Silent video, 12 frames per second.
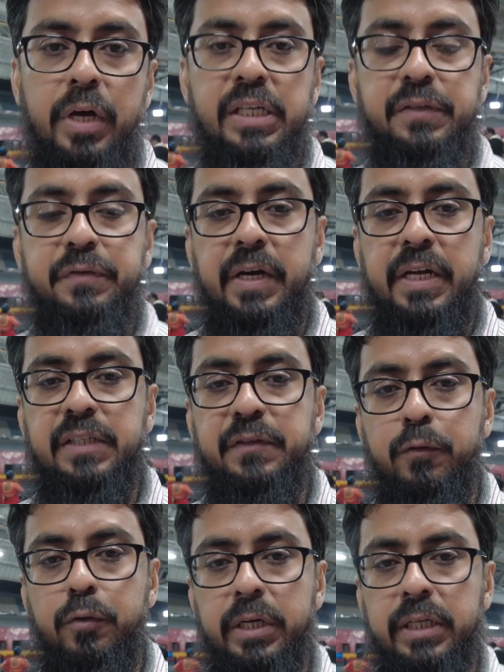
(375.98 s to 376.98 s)
as far as
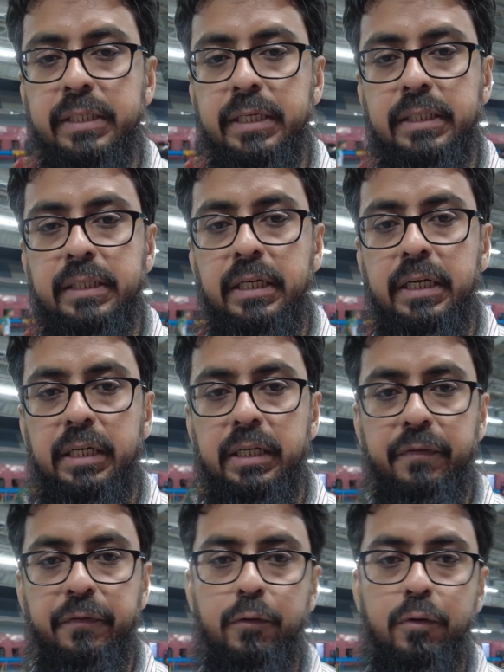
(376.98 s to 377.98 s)
food is considered,
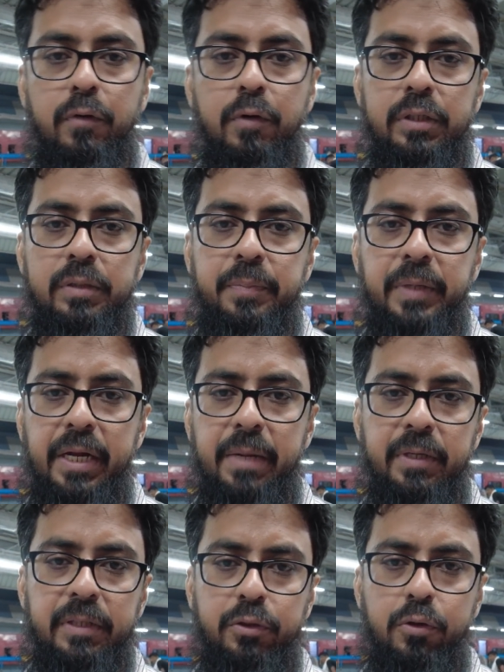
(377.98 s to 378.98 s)
the food was pretty
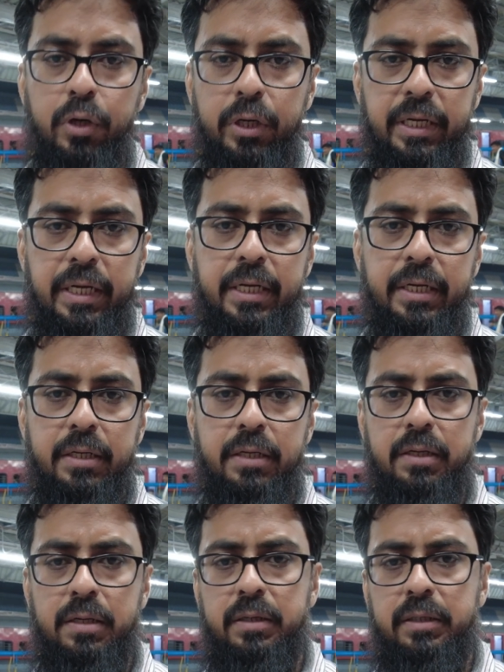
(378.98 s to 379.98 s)
much good in
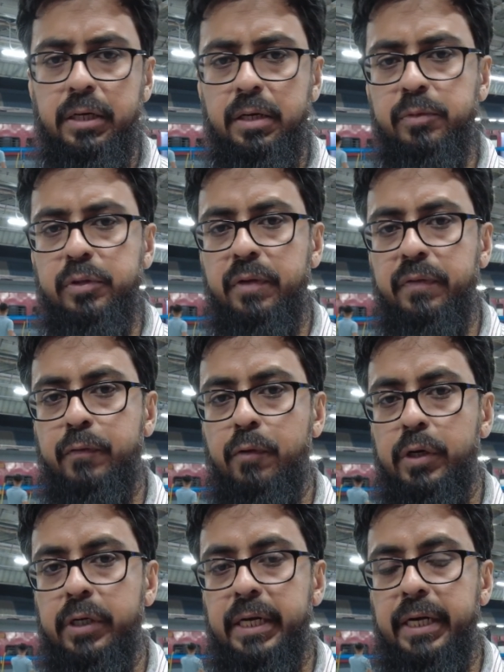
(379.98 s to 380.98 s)
terms of
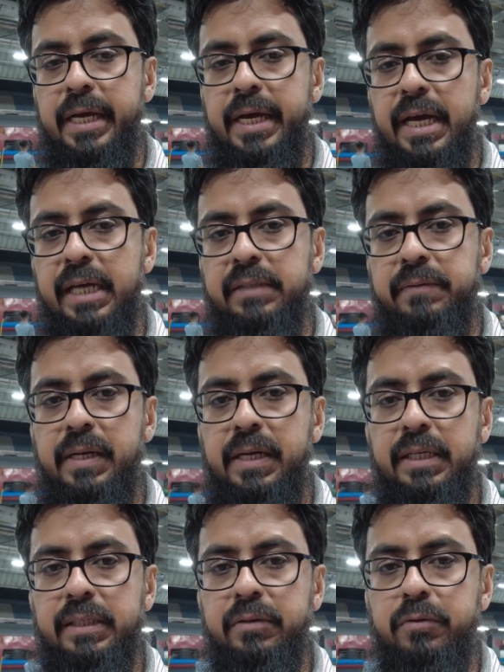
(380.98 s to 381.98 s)
quantity as well
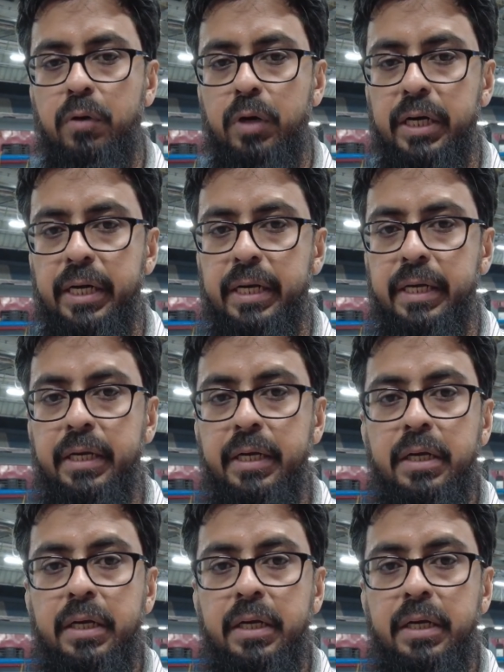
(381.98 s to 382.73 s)
as quality.